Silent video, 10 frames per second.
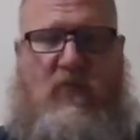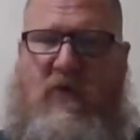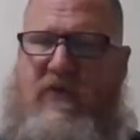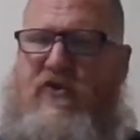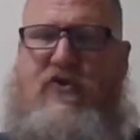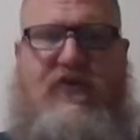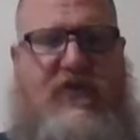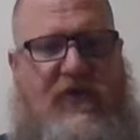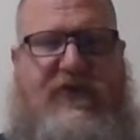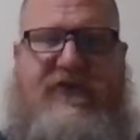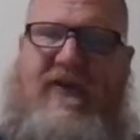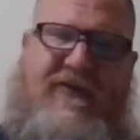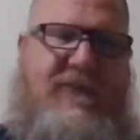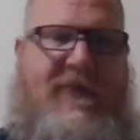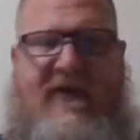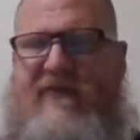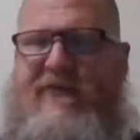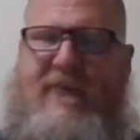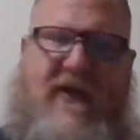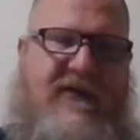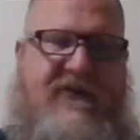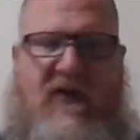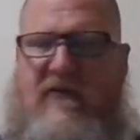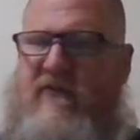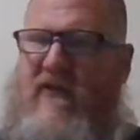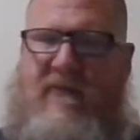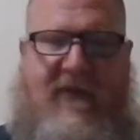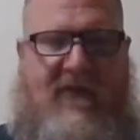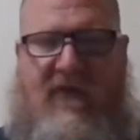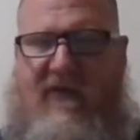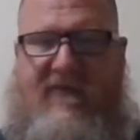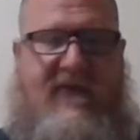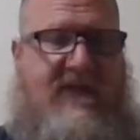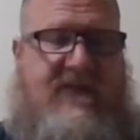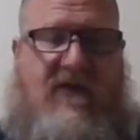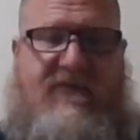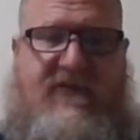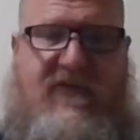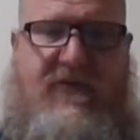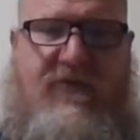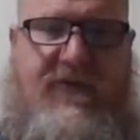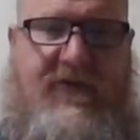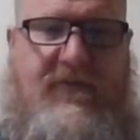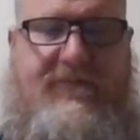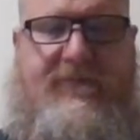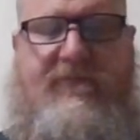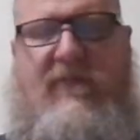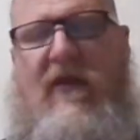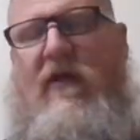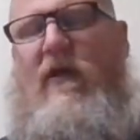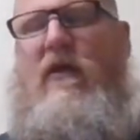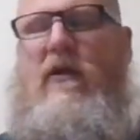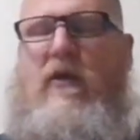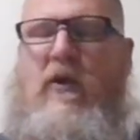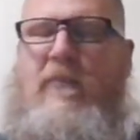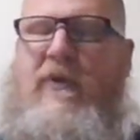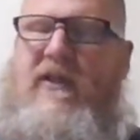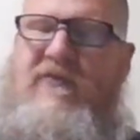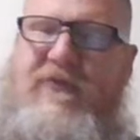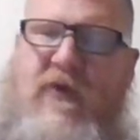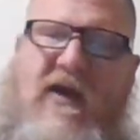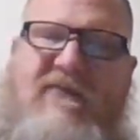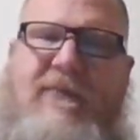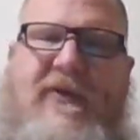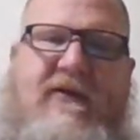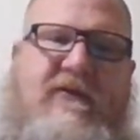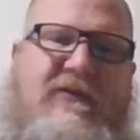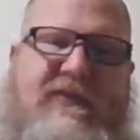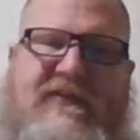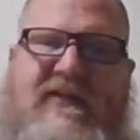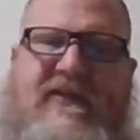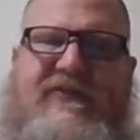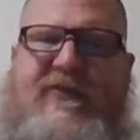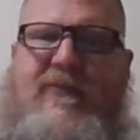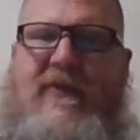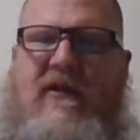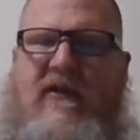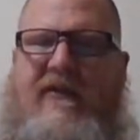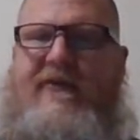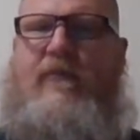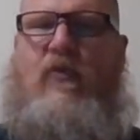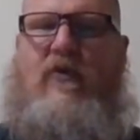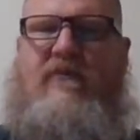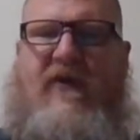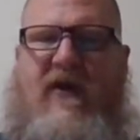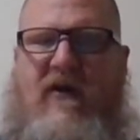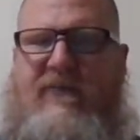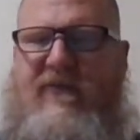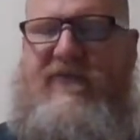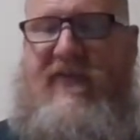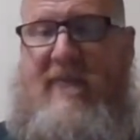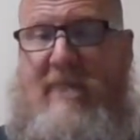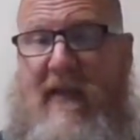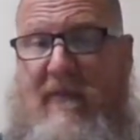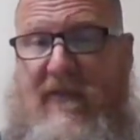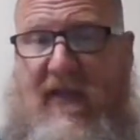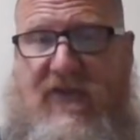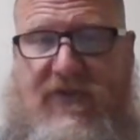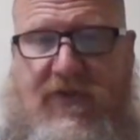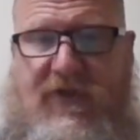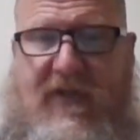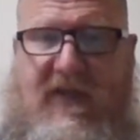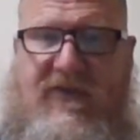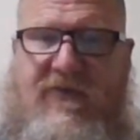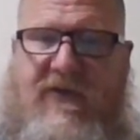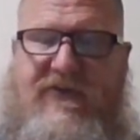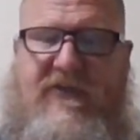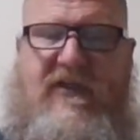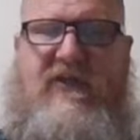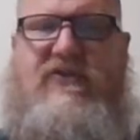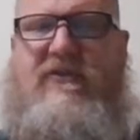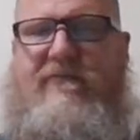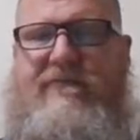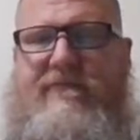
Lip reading: whether you choose to tell your parents about it, y'all talk about it, whatever, that's obviously your deal. But if you have a parent that tends to be a little more involved in, say, maybe they should in your education,